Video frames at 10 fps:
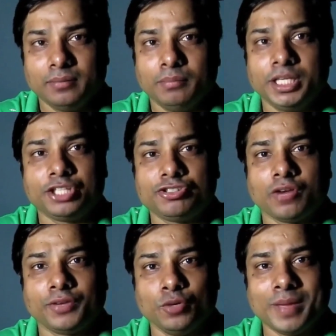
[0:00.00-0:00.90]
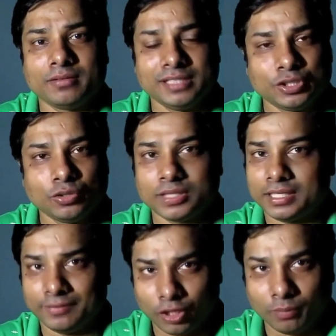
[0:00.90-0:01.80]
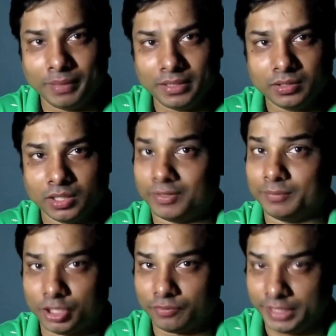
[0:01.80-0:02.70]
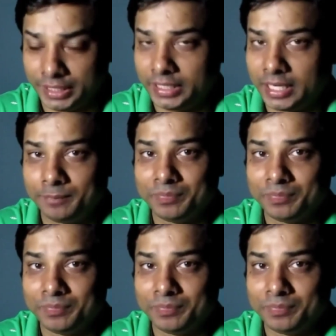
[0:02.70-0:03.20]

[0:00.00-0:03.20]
Ministry of Human Resource and Development, Government of India